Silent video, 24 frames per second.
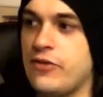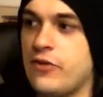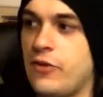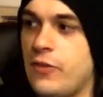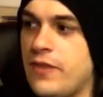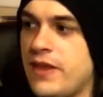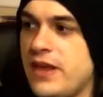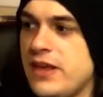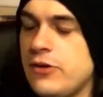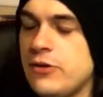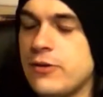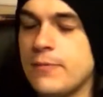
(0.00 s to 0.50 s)
on
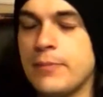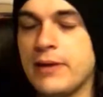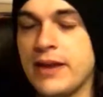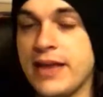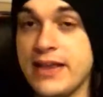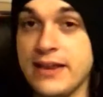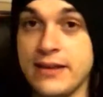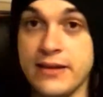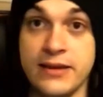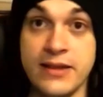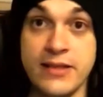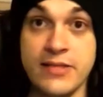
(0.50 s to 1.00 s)
there. You can play
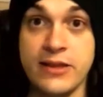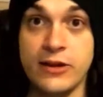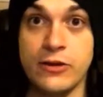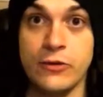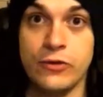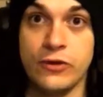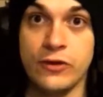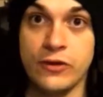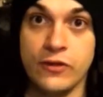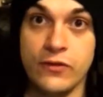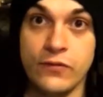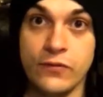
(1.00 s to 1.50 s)
Nintendo
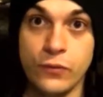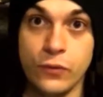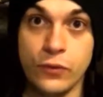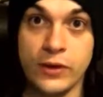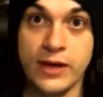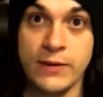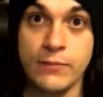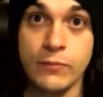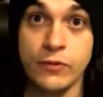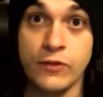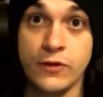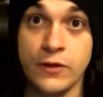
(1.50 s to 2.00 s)
64
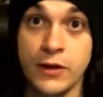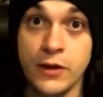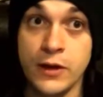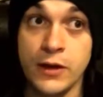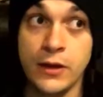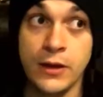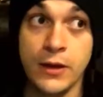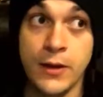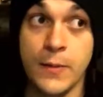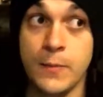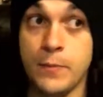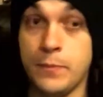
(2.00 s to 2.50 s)
games,
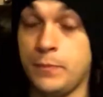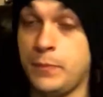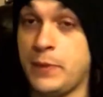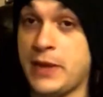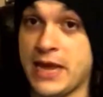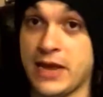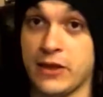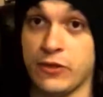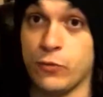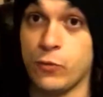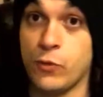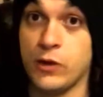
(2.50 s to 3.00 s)

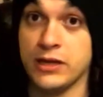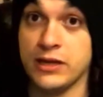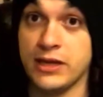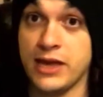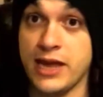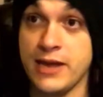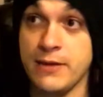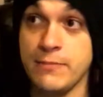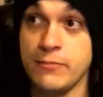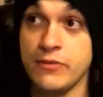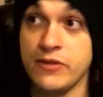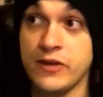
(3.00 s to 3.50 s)
PS1
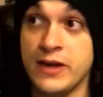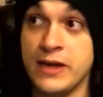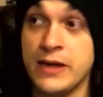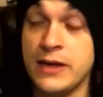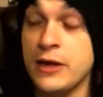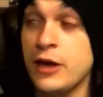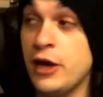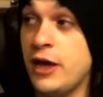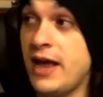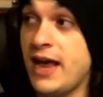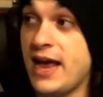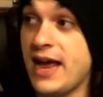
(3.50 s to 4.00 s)
games.
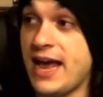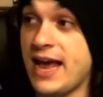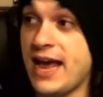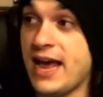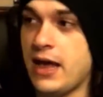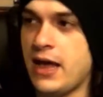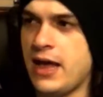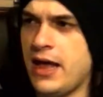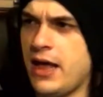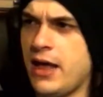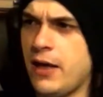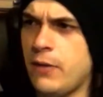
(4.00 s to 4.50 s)

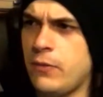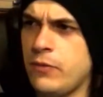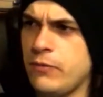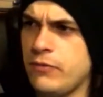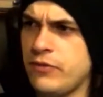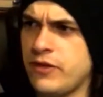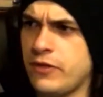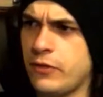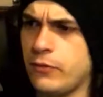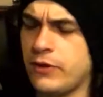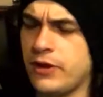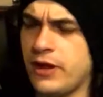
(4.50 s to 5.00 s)
What was
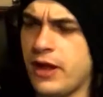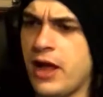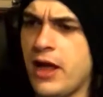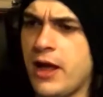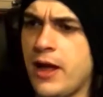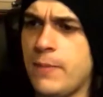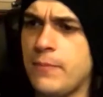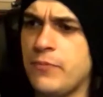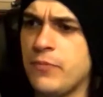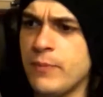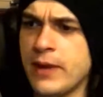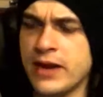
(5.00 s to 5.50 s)
the other
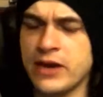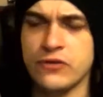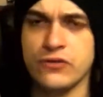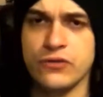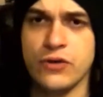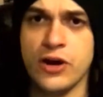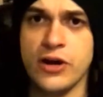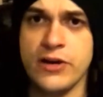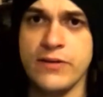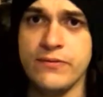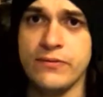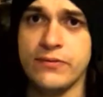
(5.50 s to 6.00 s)
one? Mega
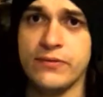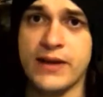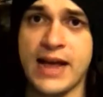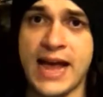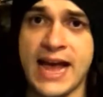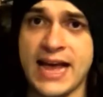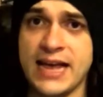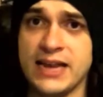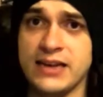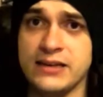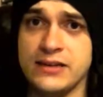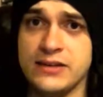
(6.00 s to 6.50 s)
Drive
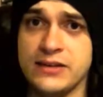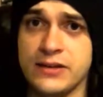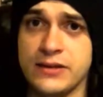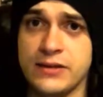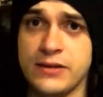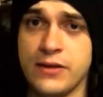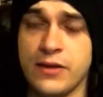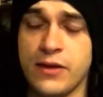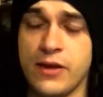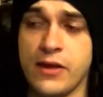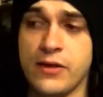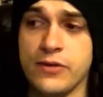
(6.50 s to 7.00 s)
and
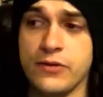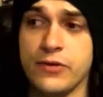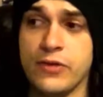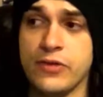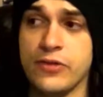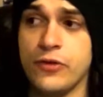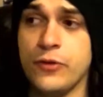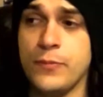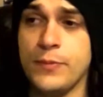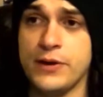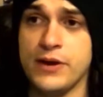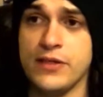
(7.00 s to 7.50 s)

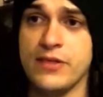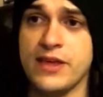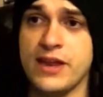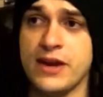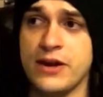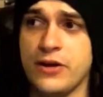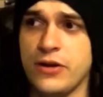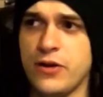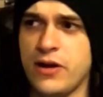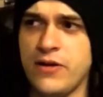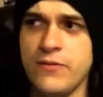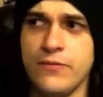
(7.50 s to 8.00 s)
Super
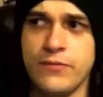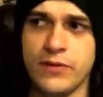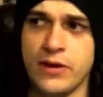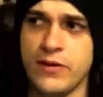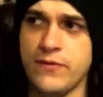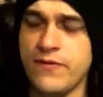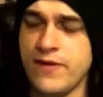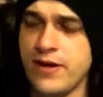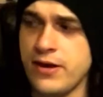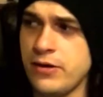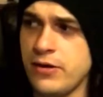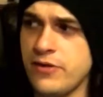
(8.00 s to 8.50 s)
Nintendo. I
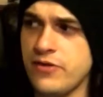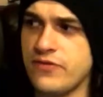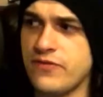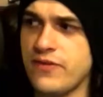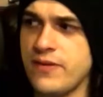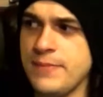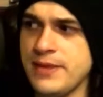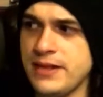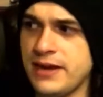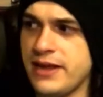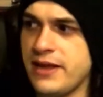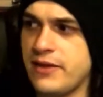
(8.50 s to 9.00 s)
found loads of
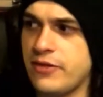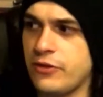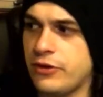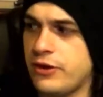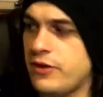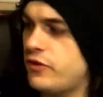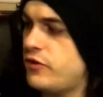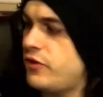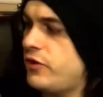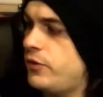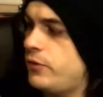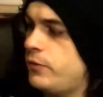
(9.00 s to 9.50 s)
emulators on
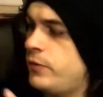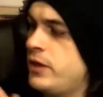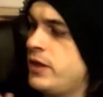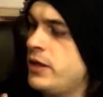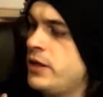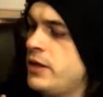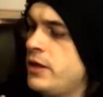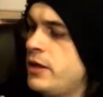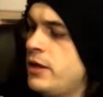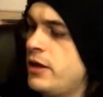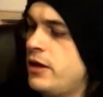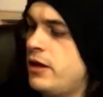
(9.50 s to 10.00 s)
it, so
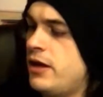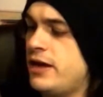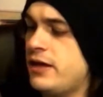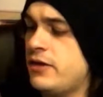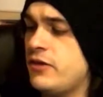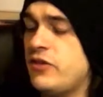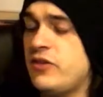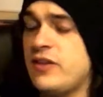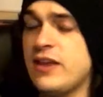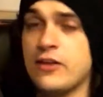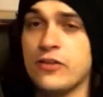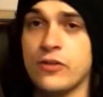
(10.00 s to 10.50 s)
I can
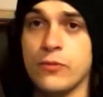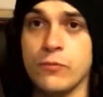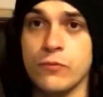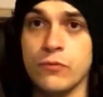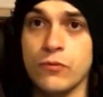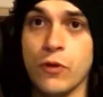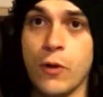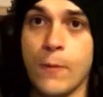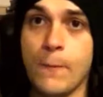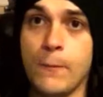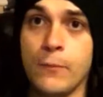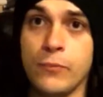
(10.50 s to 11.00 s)
stick some
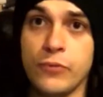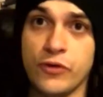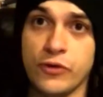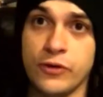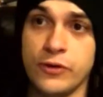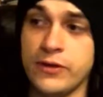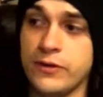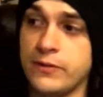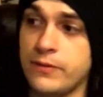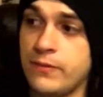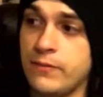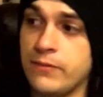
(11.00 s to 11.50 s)
ROMs on
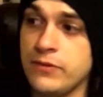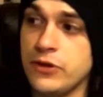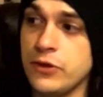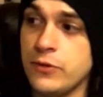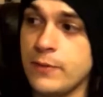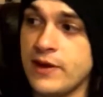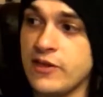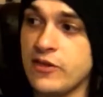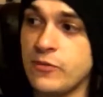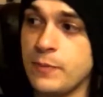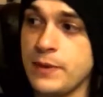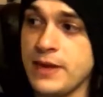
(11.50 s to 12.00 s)
a
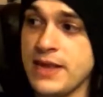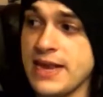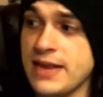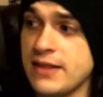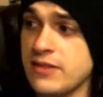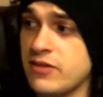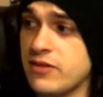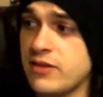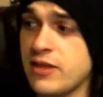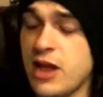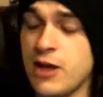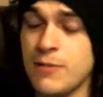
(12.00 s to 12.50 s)
USB
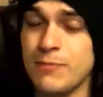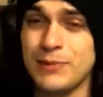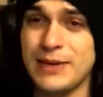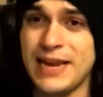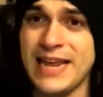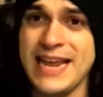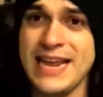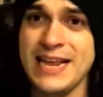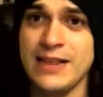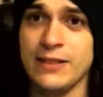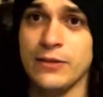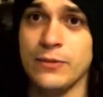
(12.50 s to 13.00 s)
and start
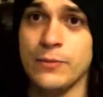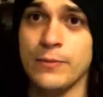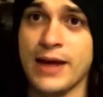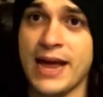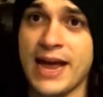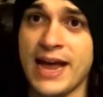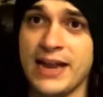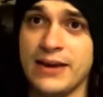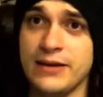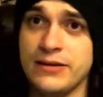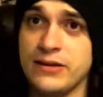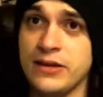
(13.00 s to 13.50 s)
playing them.
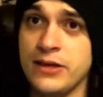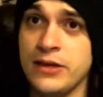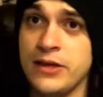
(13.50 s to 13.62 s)
And